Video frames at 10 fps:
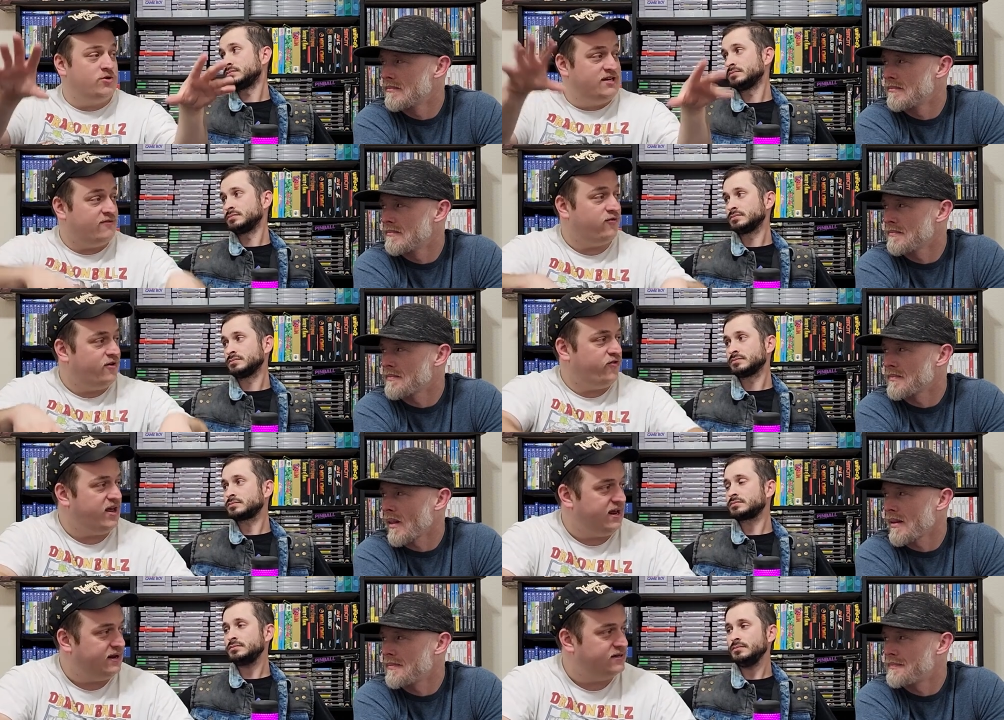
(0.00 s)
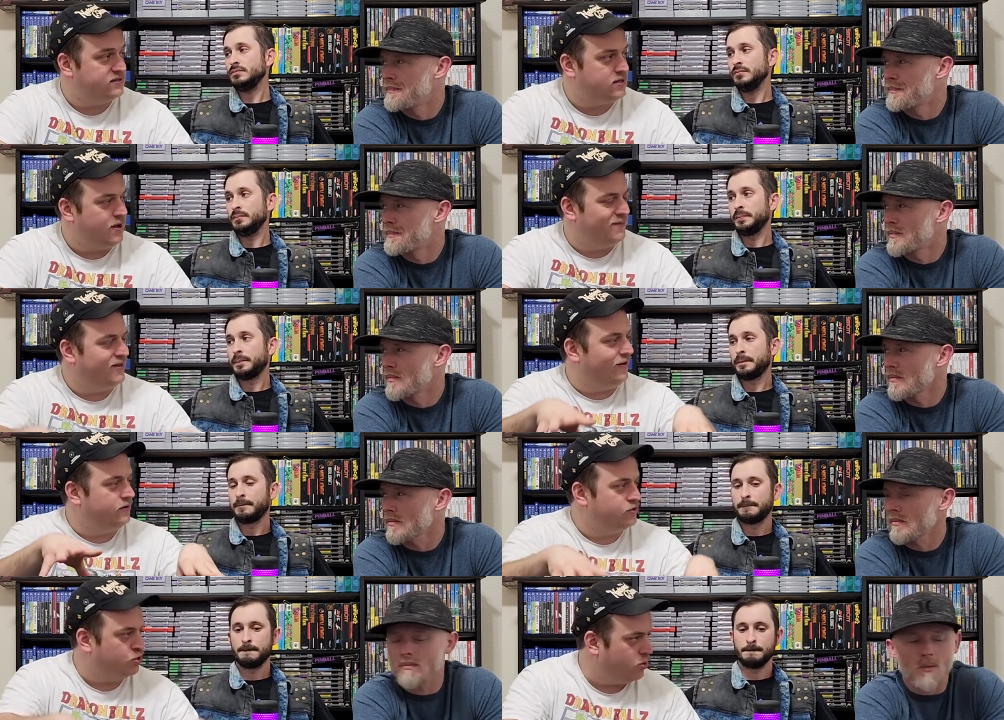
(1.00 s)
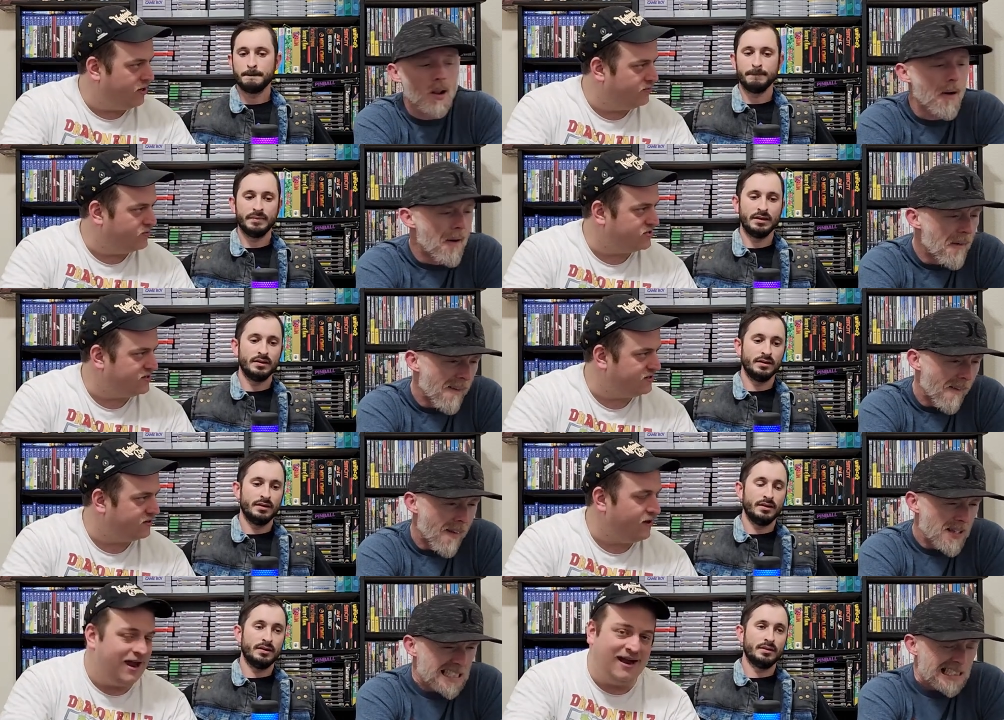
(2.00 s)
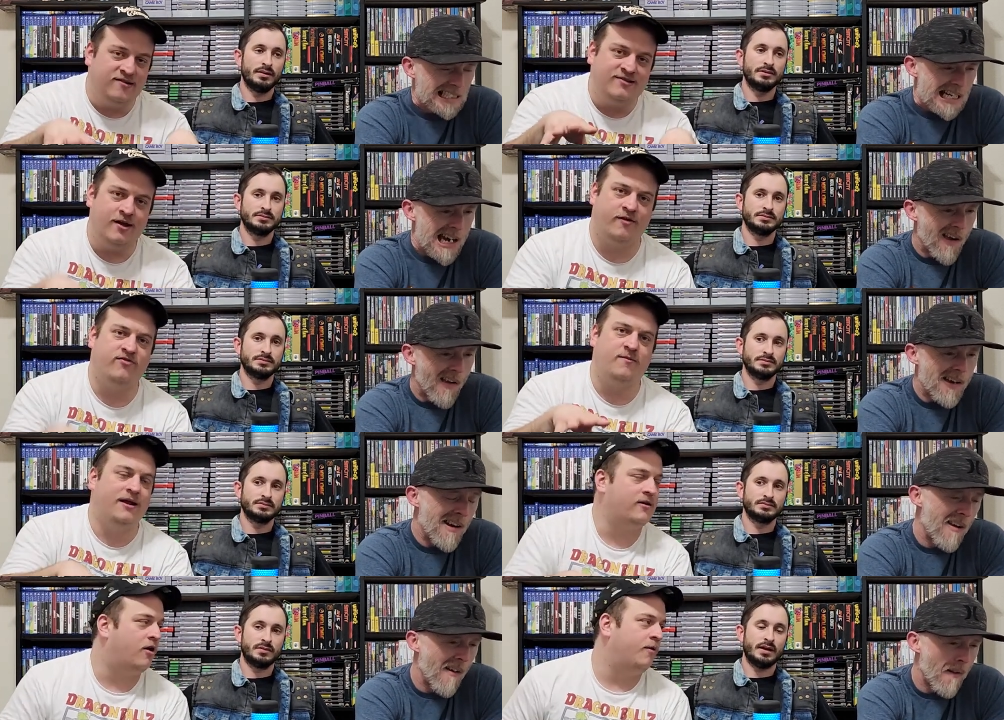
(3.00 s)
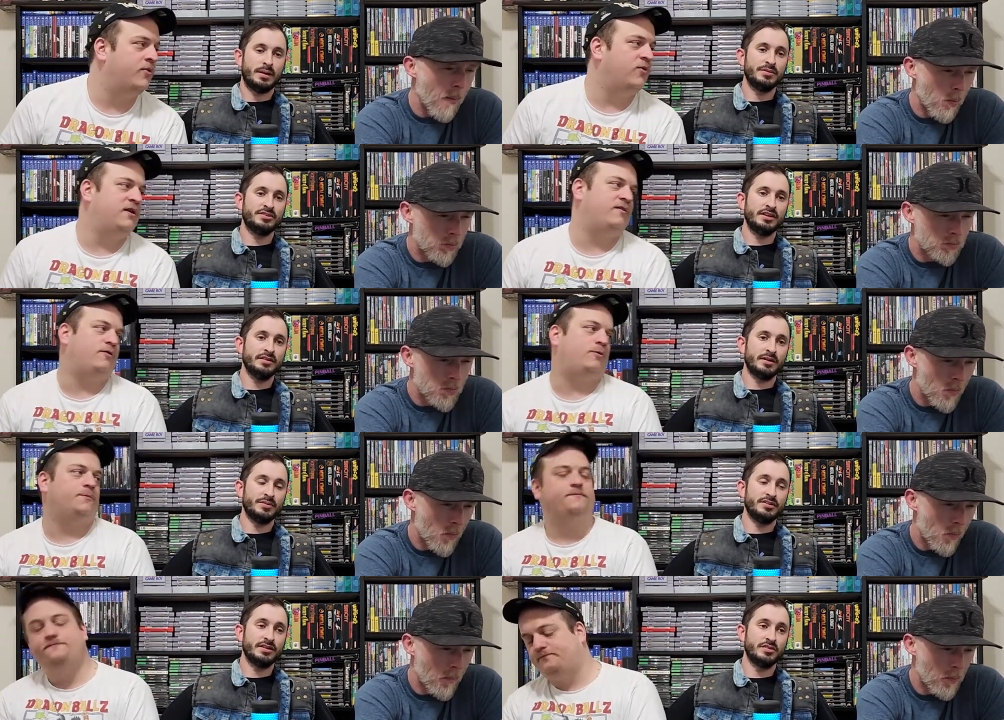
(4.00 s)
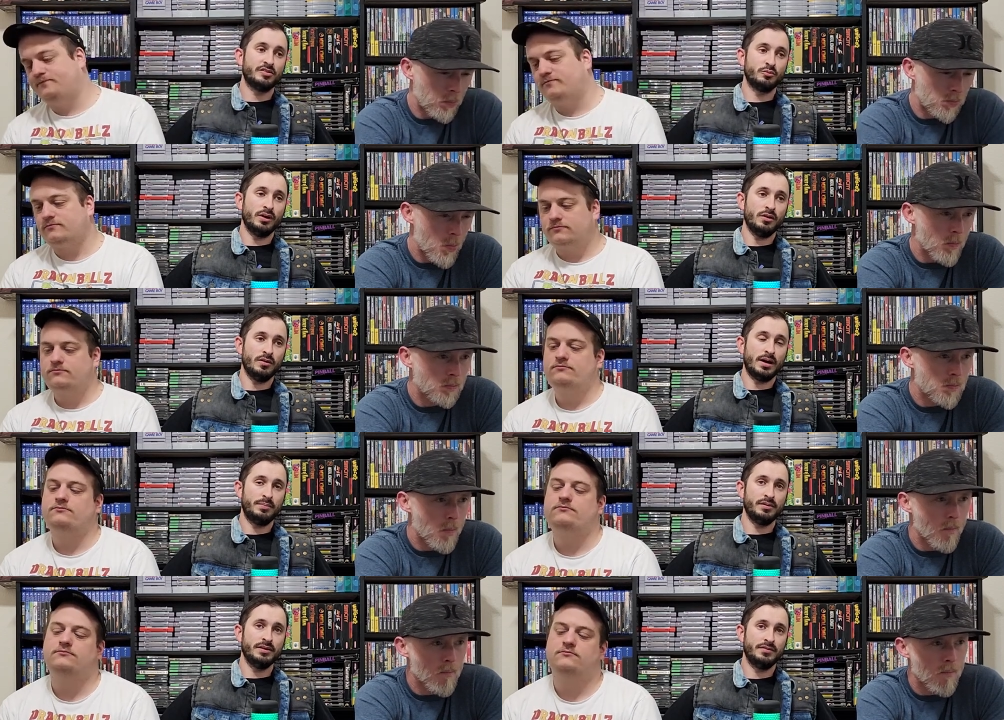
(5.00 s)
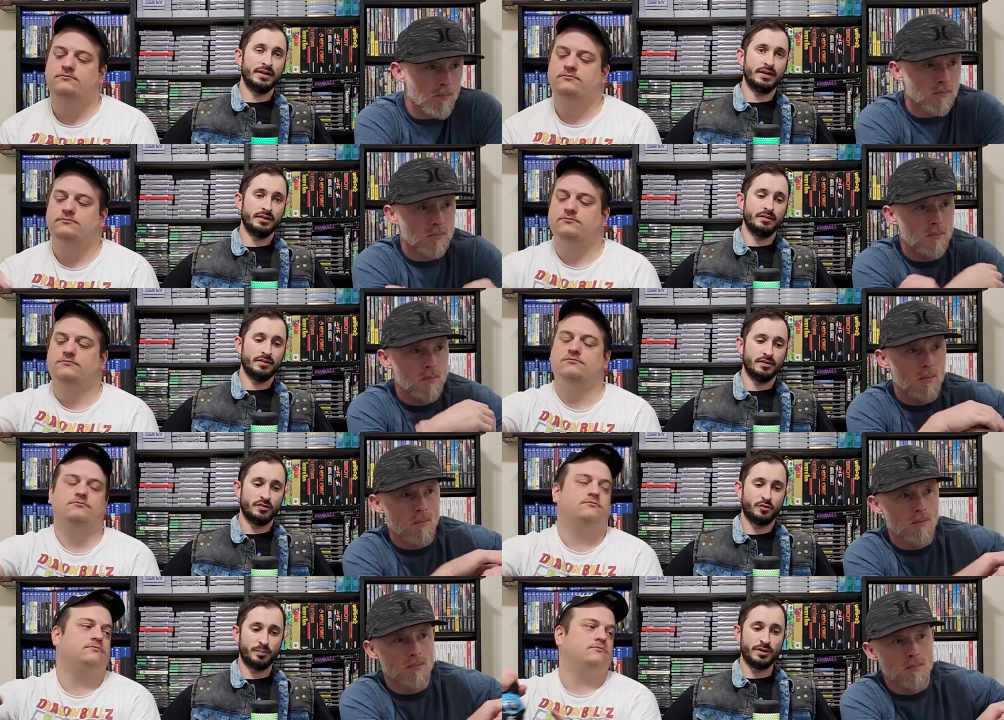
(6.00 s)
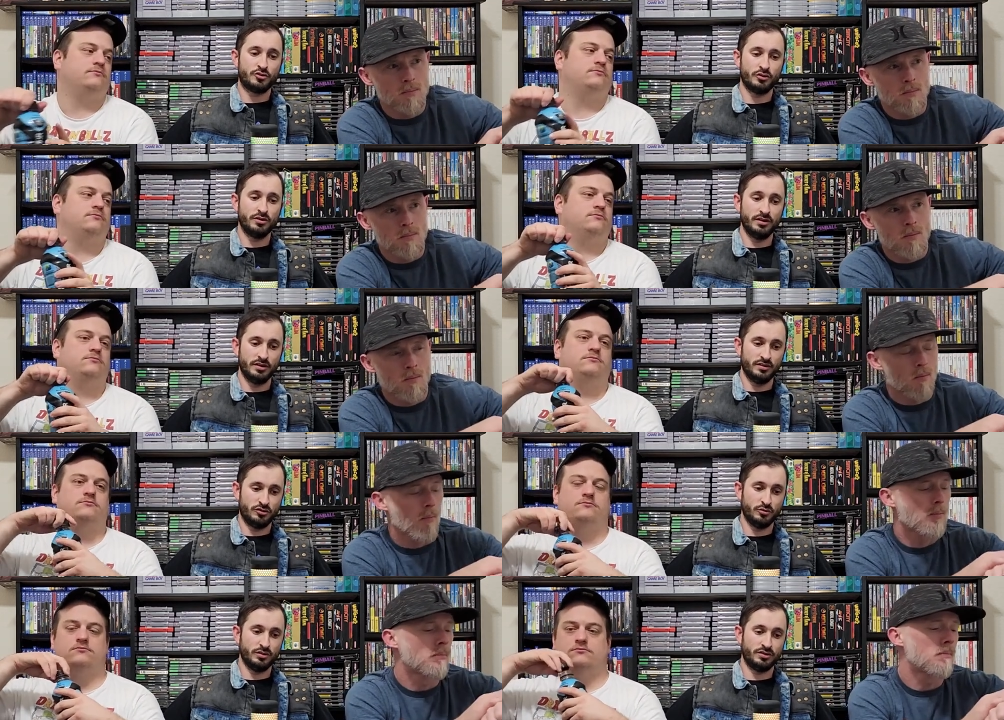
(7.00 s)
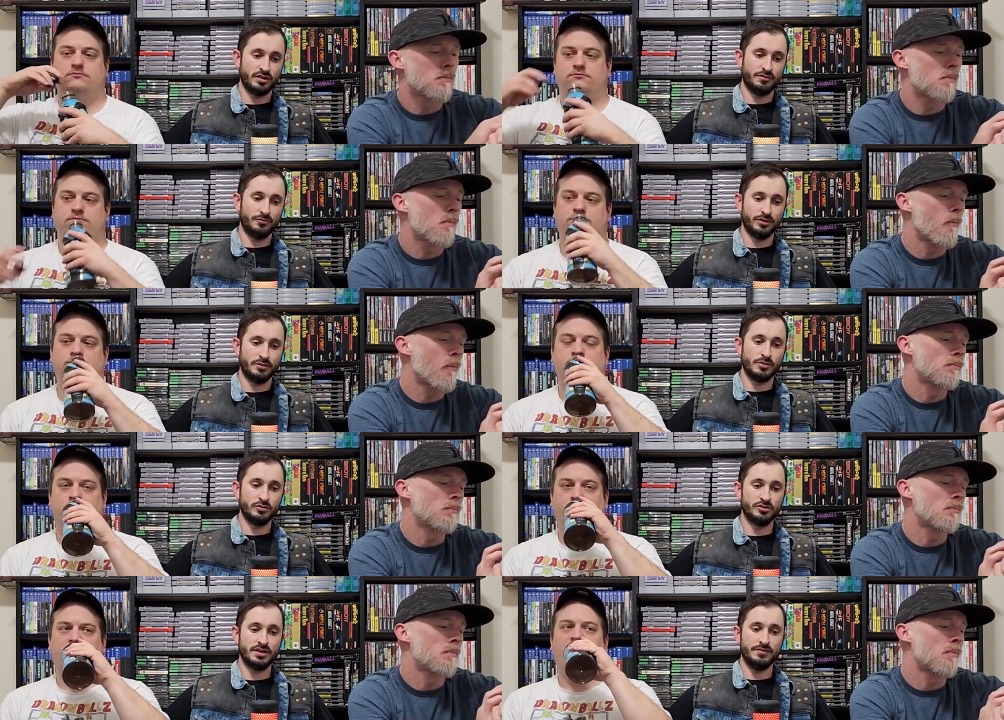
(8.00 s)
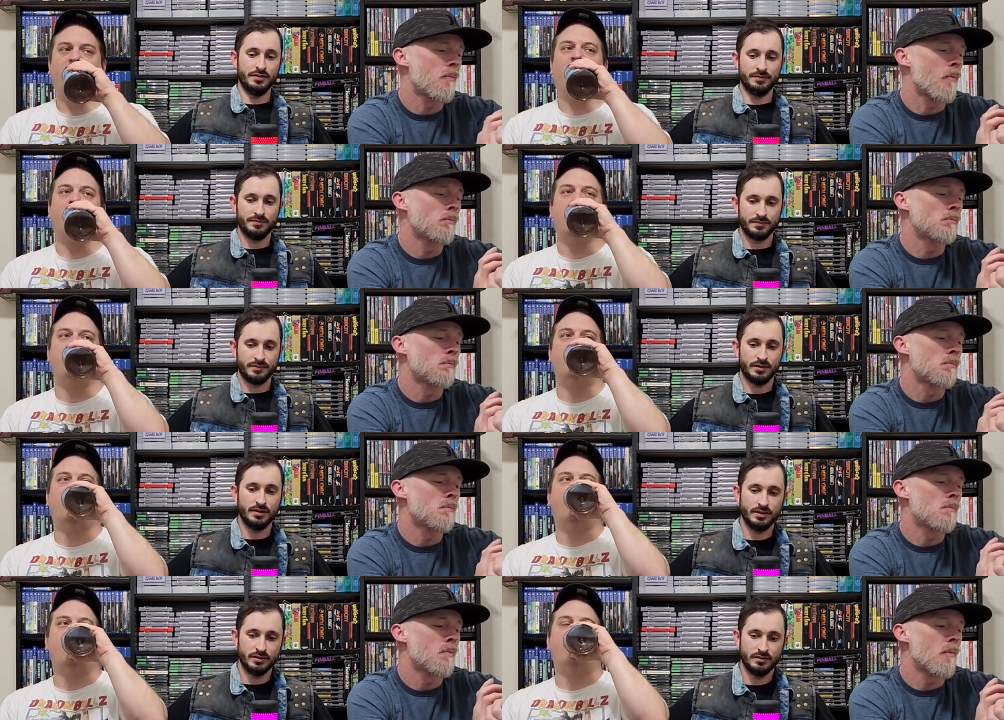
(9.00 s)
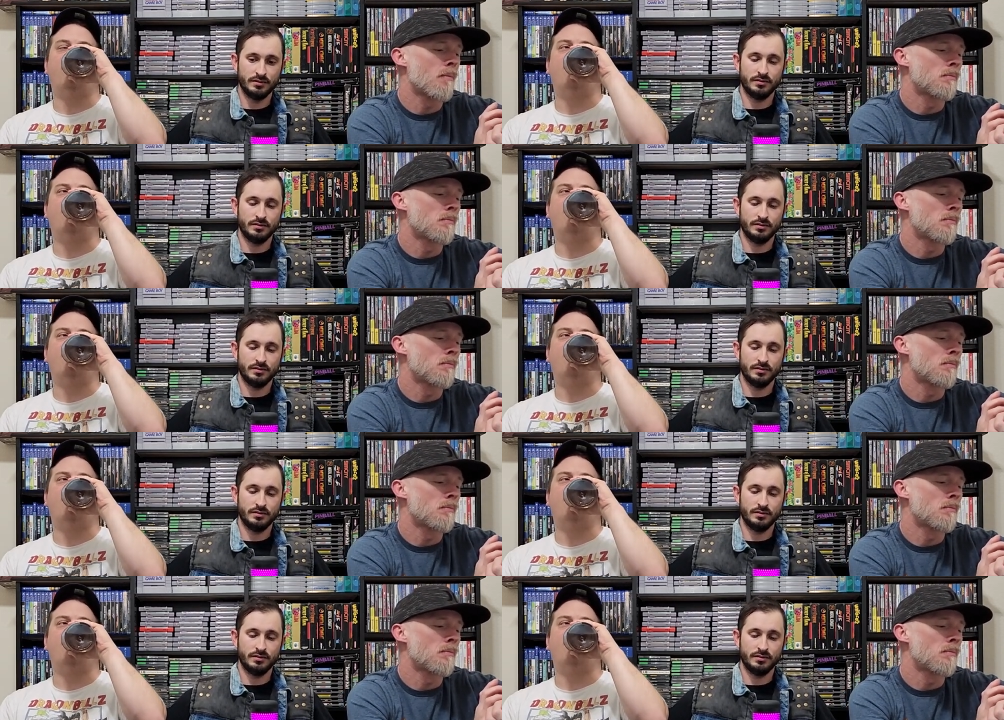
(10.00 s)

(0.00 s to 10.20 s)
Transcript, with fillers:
Speaker 1: different things, but they're enjoyable still, and it's tough to make the call. I'm gonna say I'm
Speaker 2: gonna say this as well. I believe that uh, Super Metroid is doing stuff with the Mode Seven and